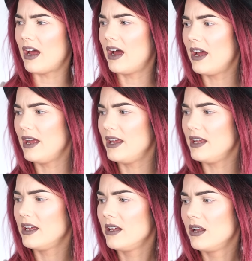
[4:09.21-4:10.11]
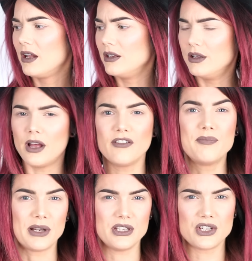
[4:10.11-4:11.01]
I
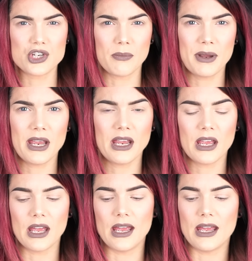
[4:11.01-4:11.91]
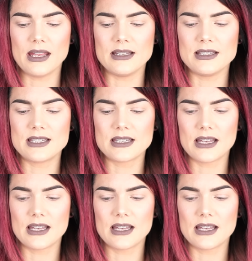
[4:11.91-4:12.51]
love budget shopping, and